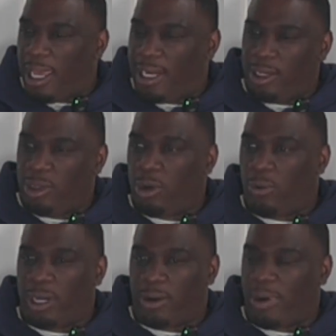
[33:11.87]
And then you
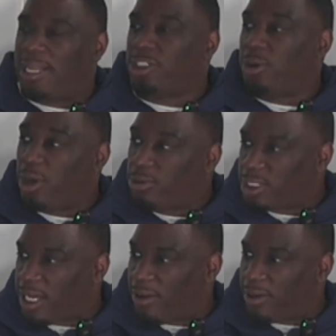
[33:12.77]
don't want to rat your
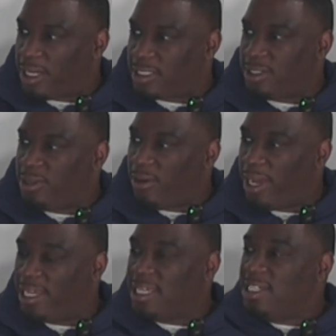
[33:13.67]
coach out because you
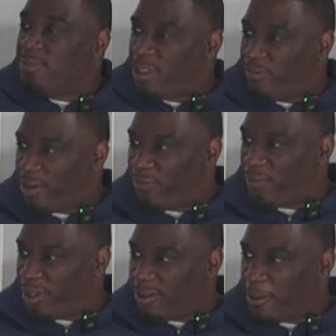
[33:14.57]
know it's his motherfucking
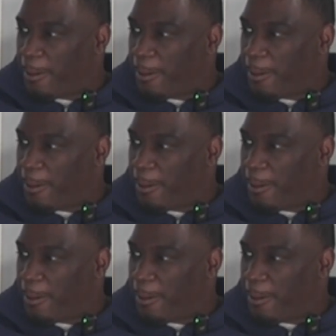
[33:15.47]
fault.